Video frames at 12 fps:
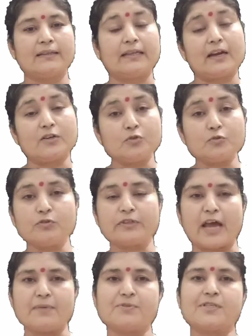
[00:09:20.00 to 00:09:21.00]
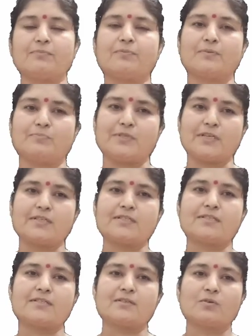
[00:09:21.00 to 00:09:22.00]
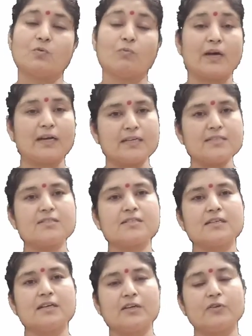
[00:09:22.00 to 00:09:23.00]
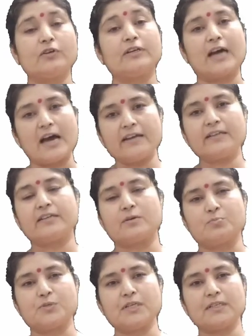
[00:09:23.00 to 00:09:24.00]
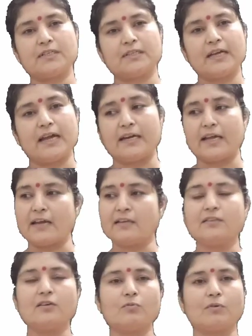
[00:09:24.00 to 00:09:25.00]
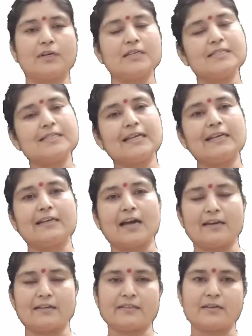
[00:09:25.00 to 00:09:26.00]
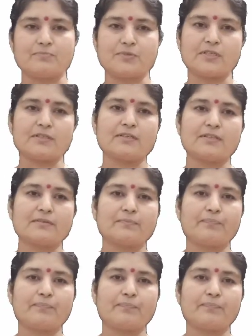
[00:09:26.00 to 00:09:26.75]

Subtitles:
There are two types of objects. One is your direct object and another one is indirect object.